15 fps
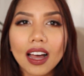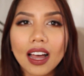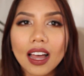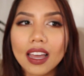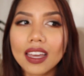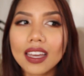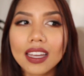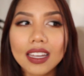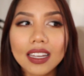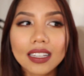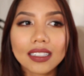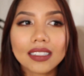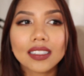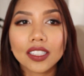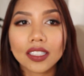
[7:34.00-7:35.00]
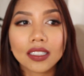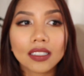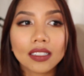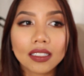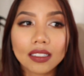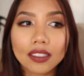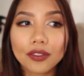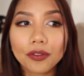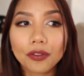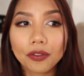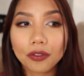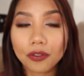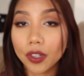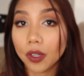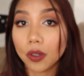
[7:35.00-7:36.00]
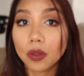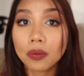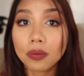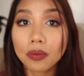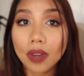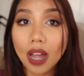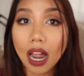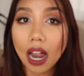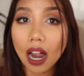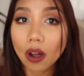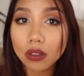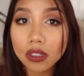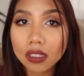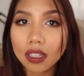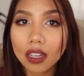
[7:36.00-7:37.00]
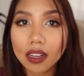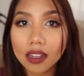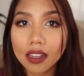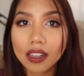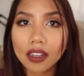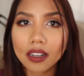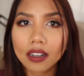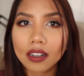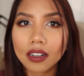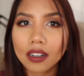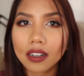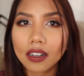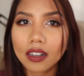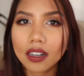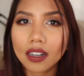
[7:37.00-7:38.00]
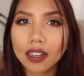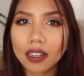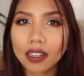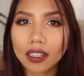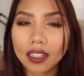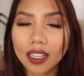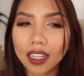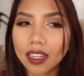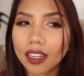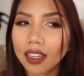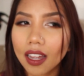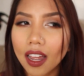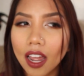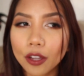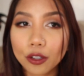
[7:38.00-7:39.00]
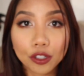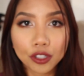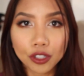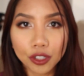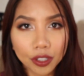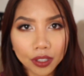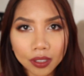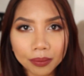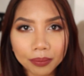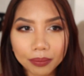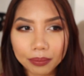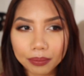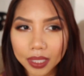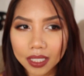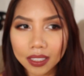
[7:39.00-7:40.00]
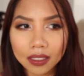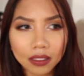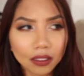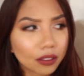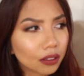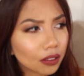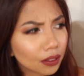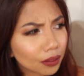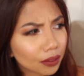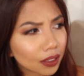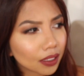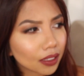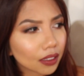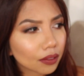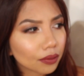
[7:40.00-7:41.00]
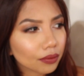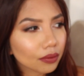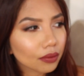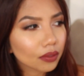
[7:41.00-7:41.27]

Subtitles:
I didn't film outside here like I should have been doing.